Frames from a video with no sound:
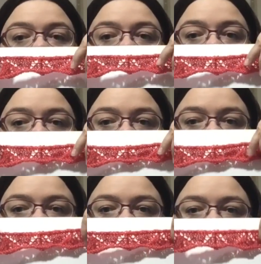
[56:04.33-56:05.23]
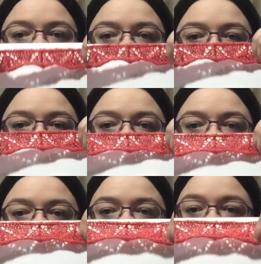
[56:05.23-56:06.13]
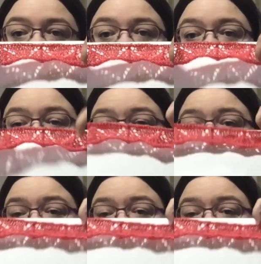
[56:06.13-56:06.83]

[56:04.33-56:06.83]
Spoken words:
And I did that